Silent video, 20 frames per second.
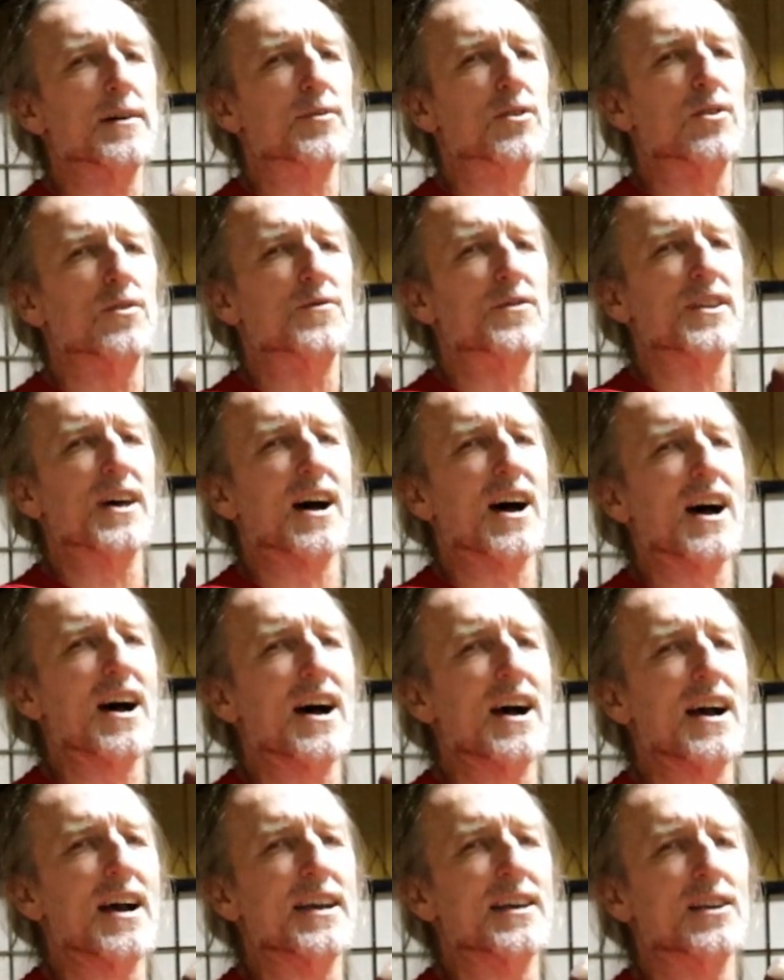I'm going for the
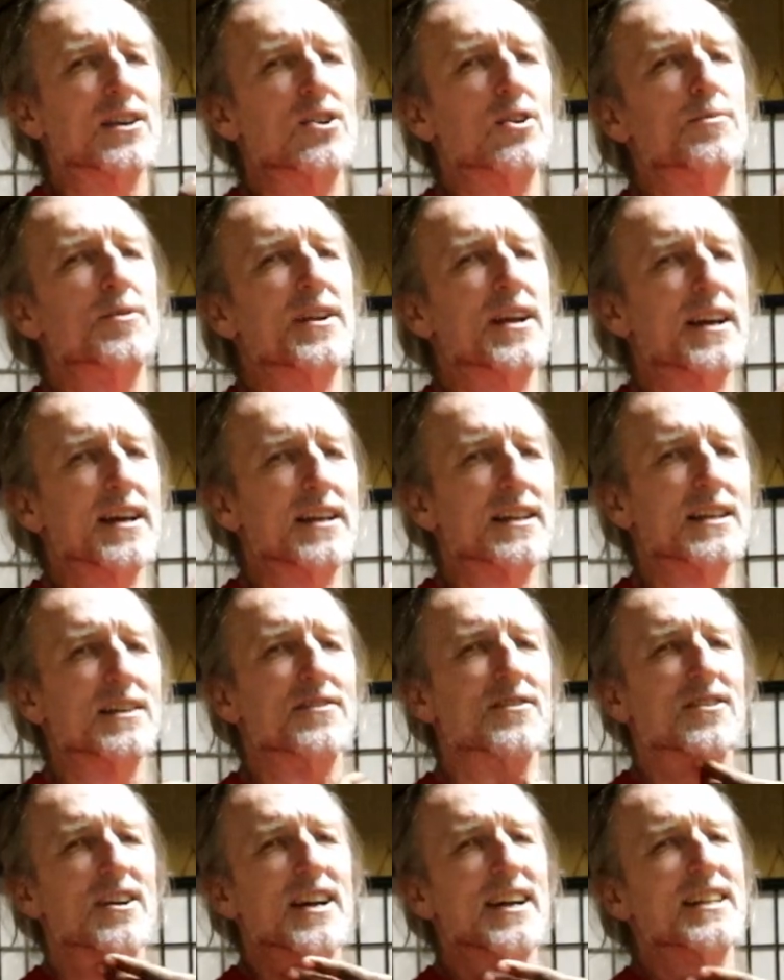eye. You can open your hand
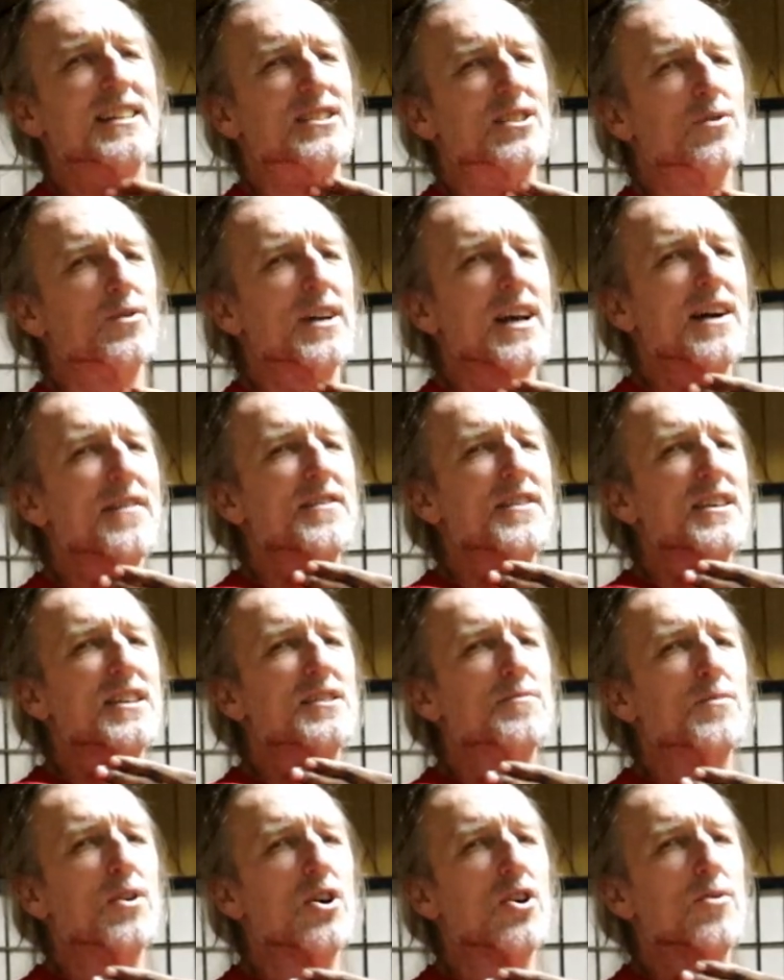even, right? So we have
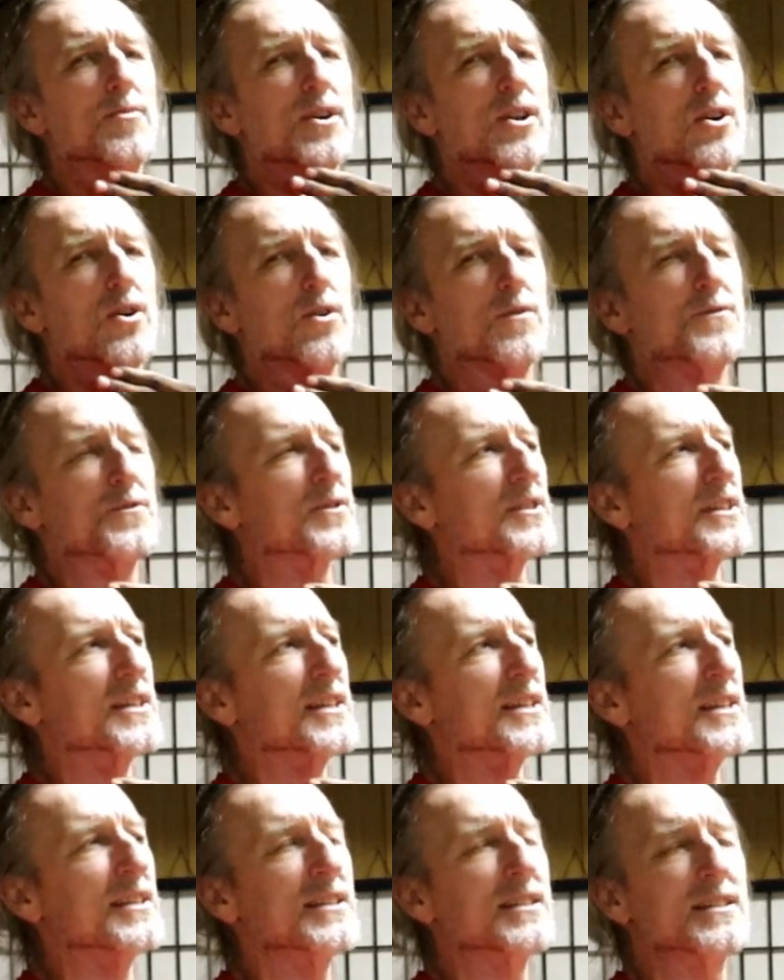this moment,
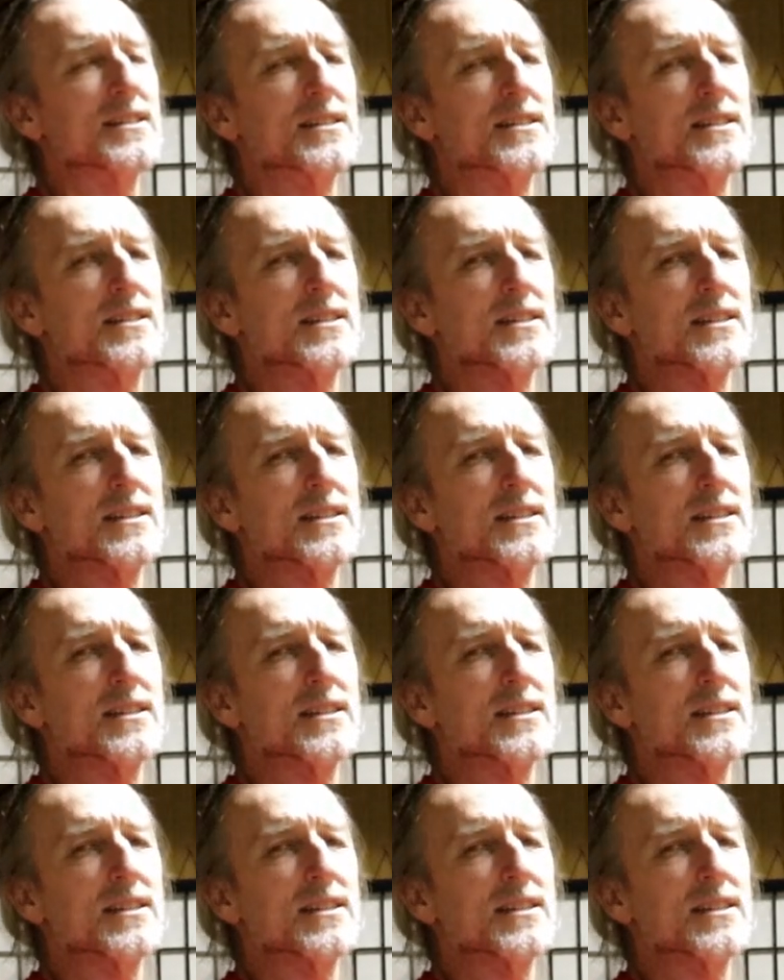hopefully.